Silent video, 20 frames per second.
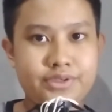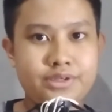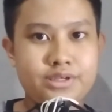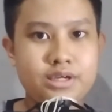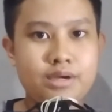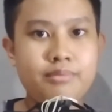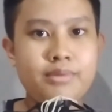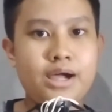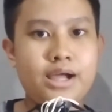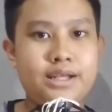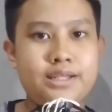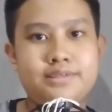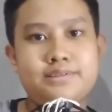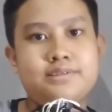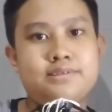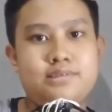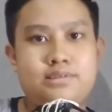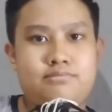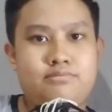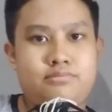Come on,
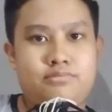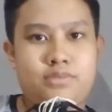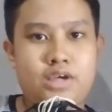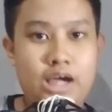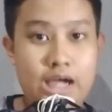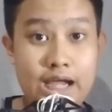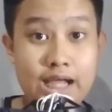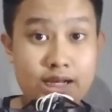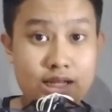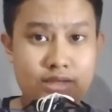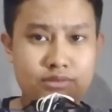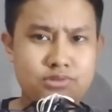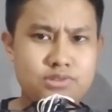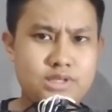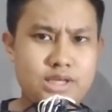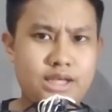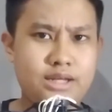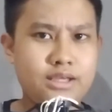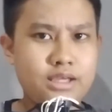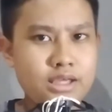it's hot
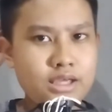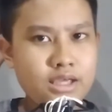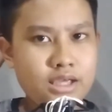outside.